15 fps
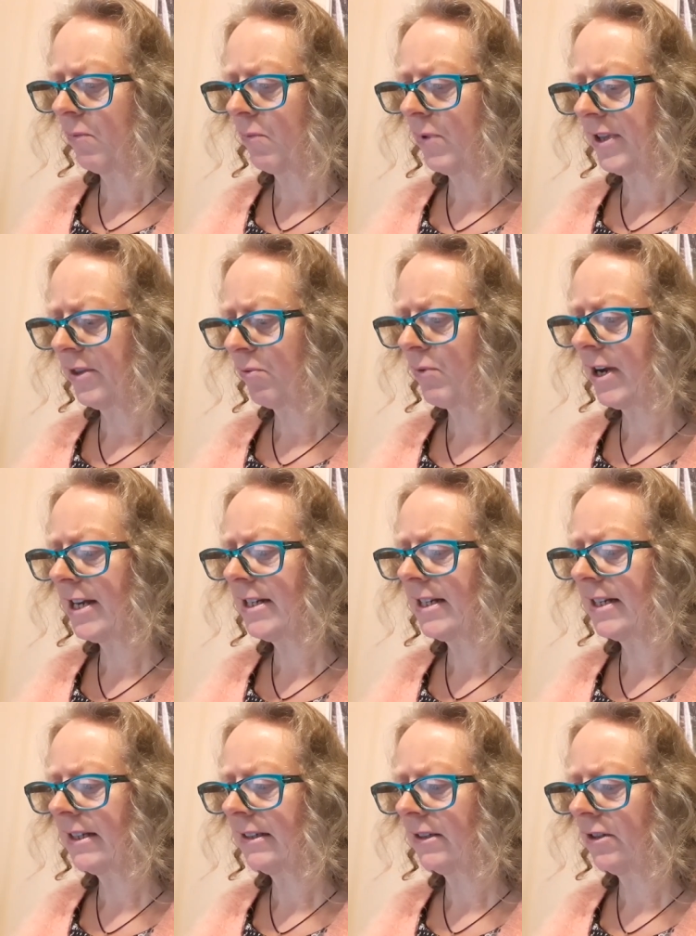with
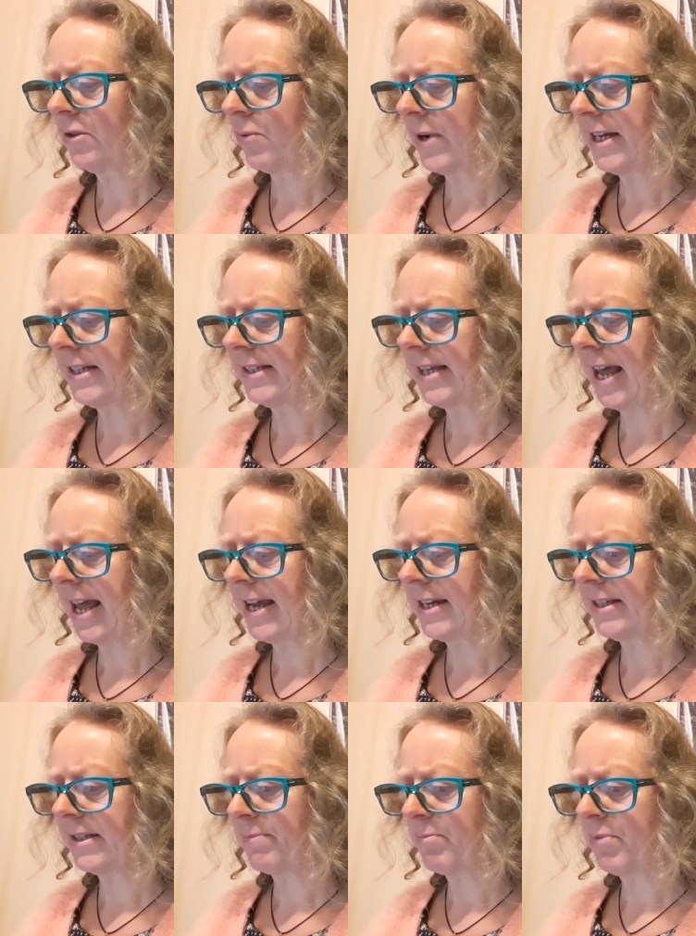reading Louise
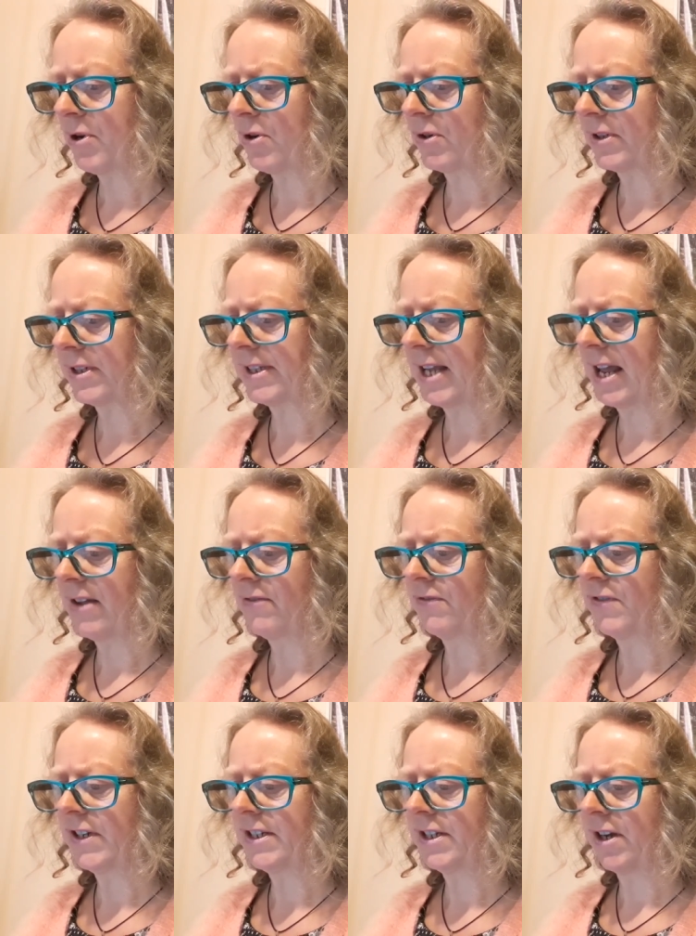Hay's books and
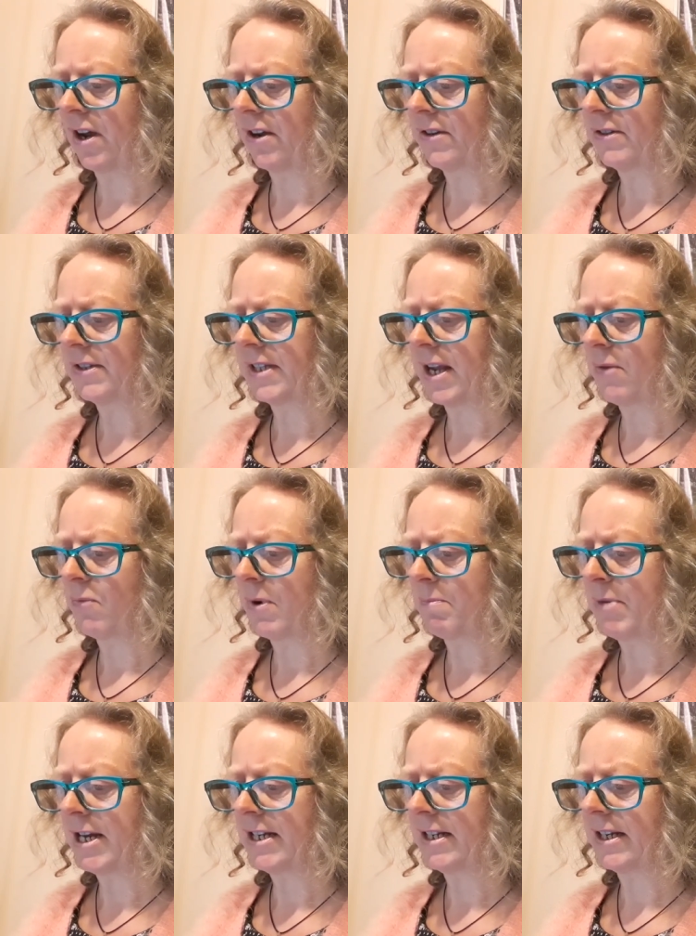videos and
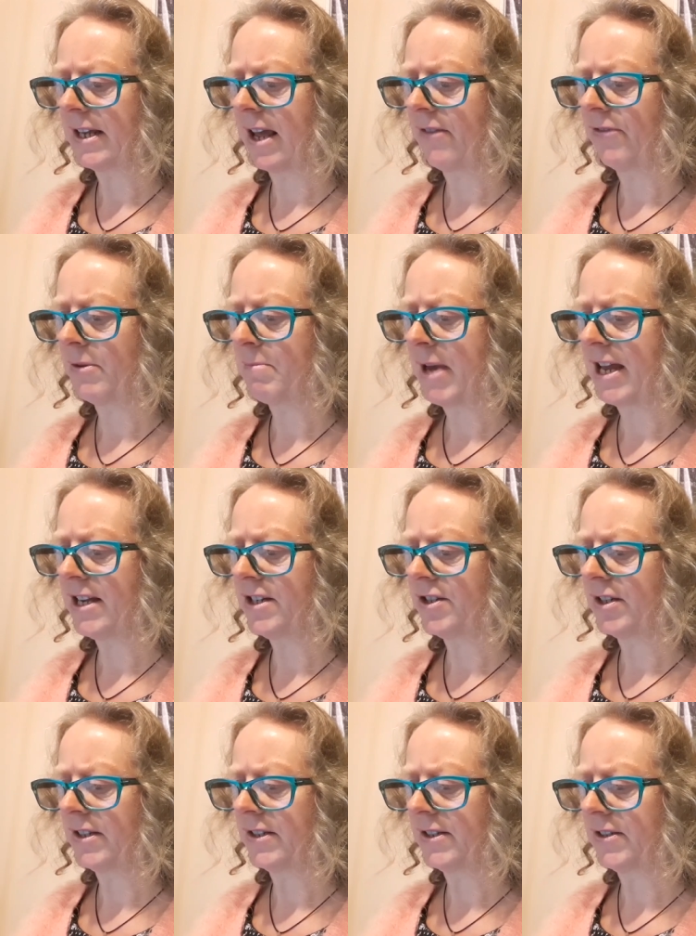repeating
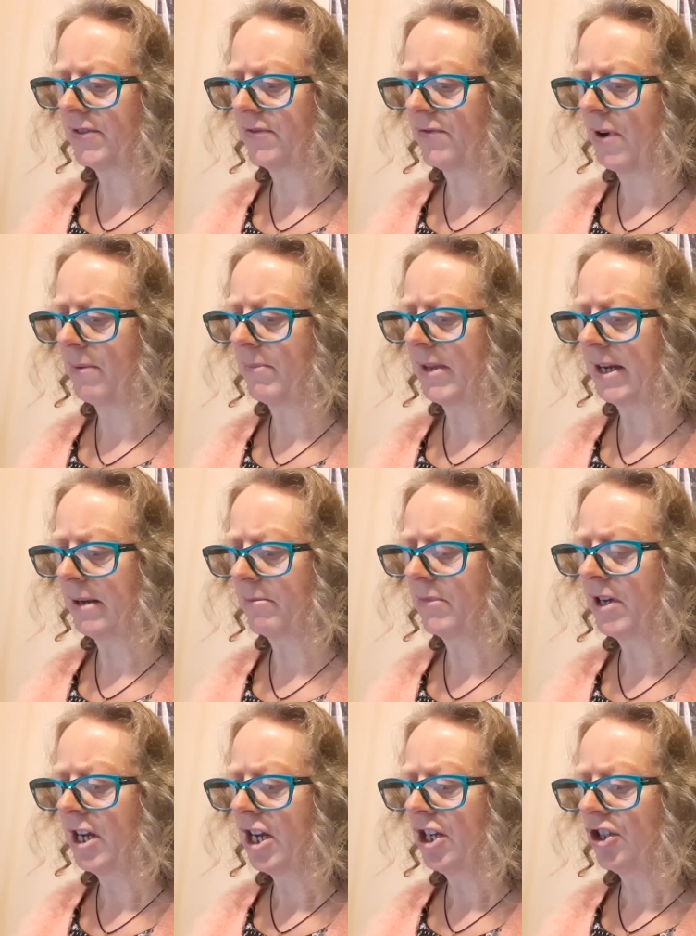affirmations from
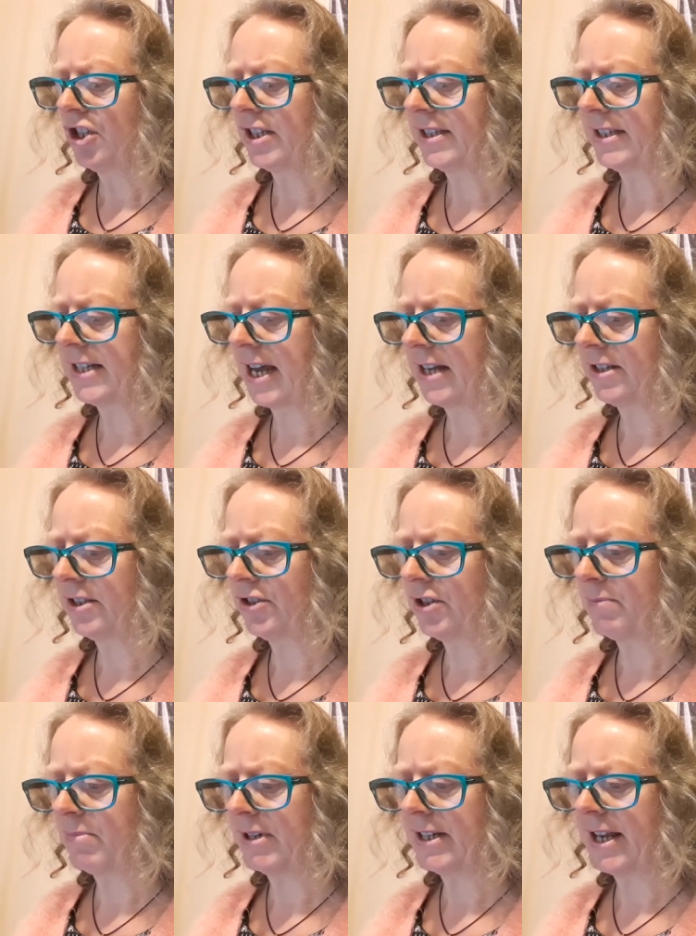them, she started
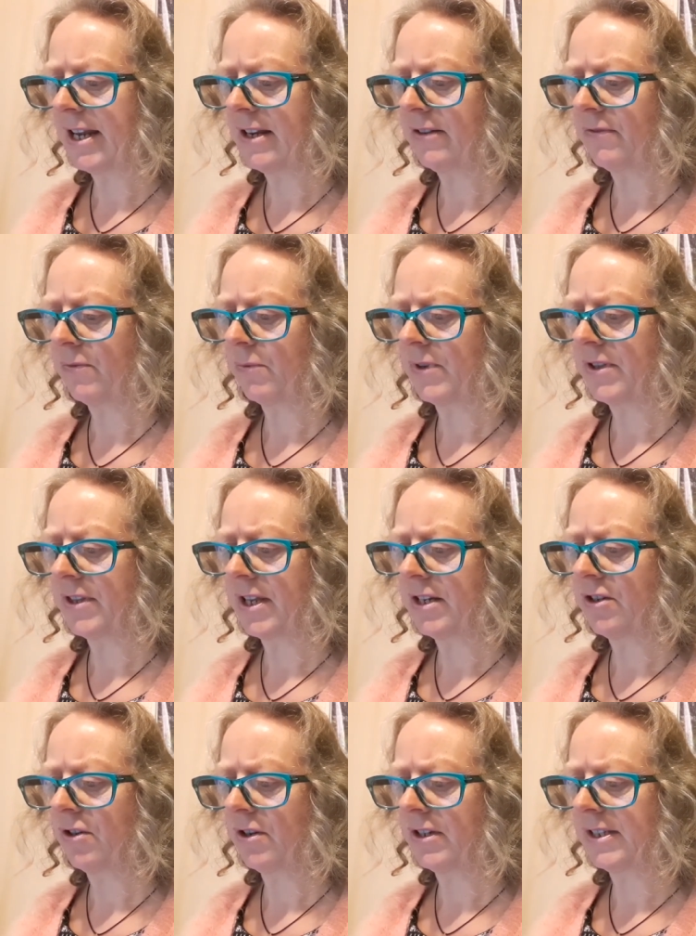to believe
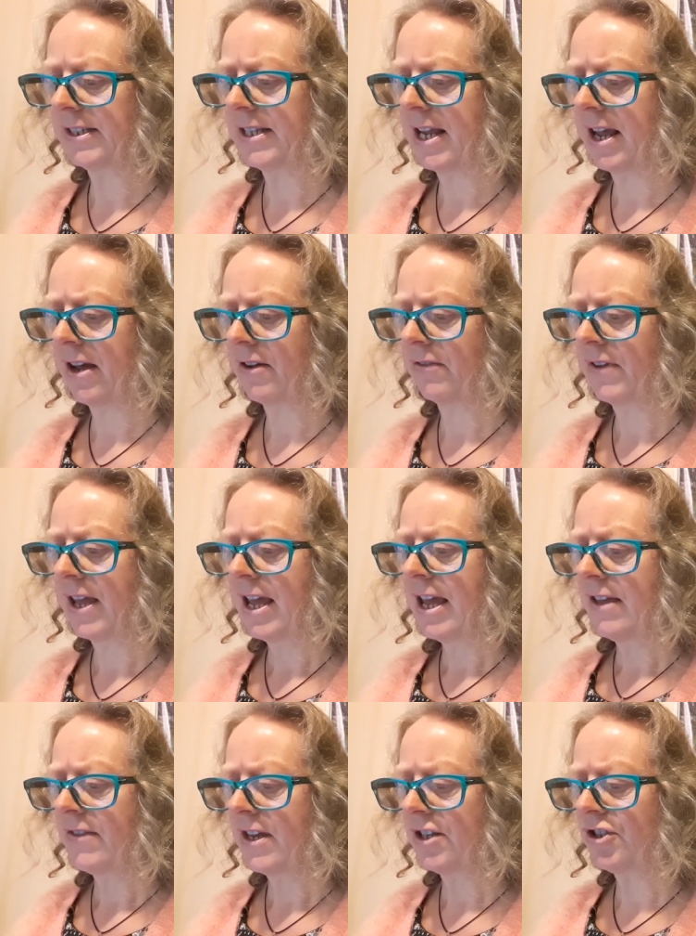within herself
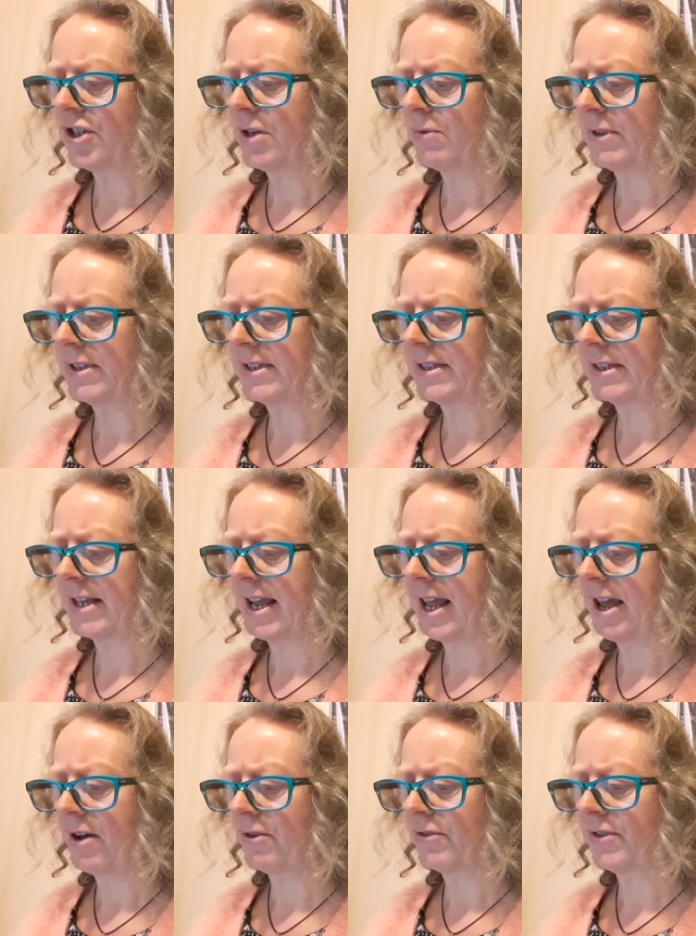that she was
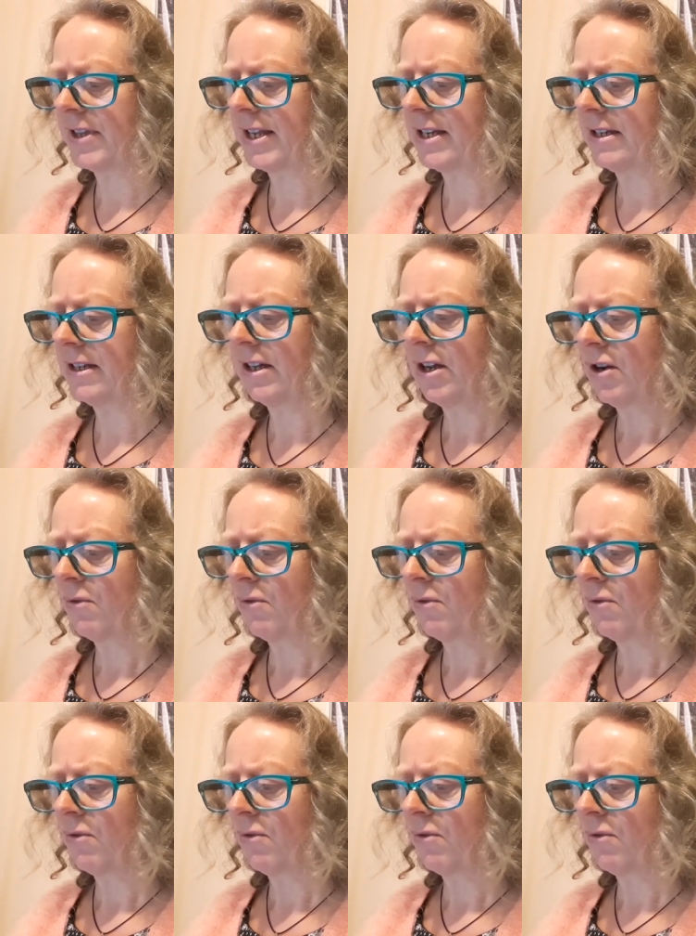healthy,